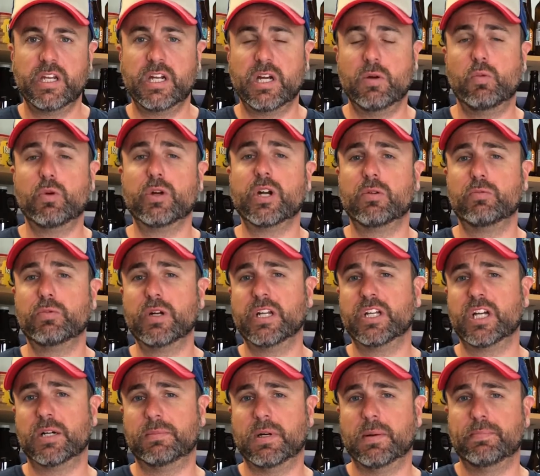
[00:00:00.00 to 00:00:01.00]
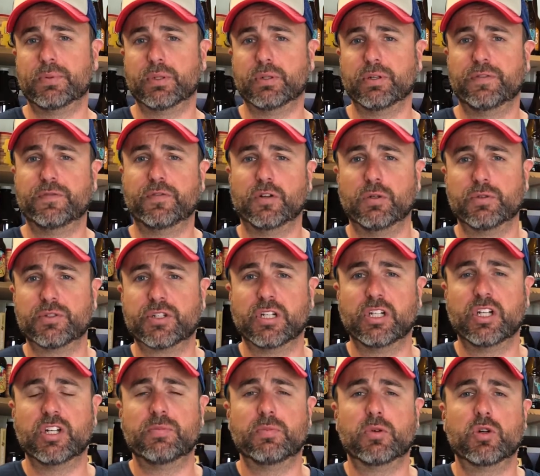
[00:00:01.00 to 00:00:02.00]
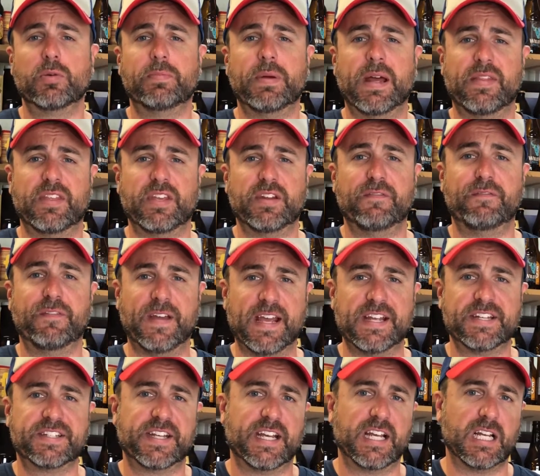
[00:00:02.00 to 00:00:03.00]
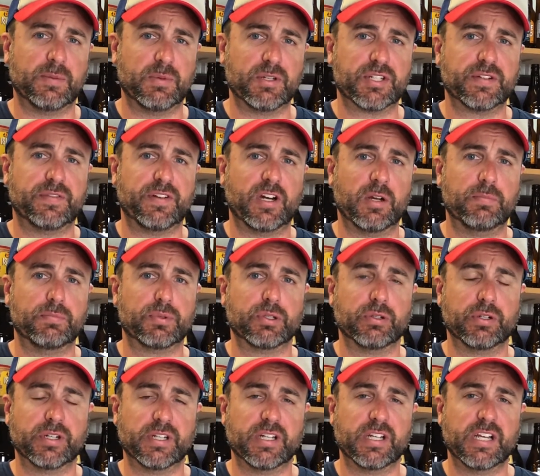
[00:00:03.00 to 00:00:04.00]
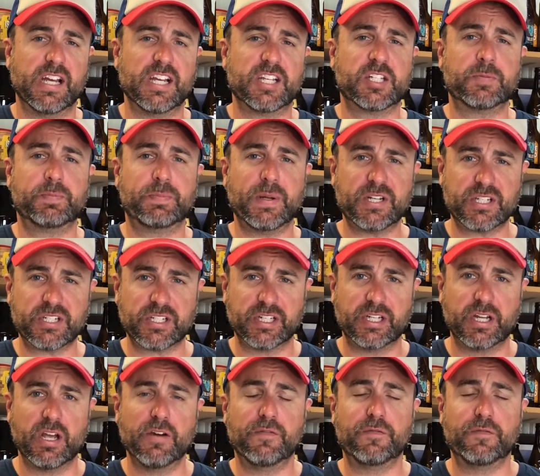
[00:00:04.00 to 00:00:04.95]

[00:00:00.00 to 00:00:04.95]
You know, what I really got my brewery for was to learn more about the advanced elements of home brewing, especially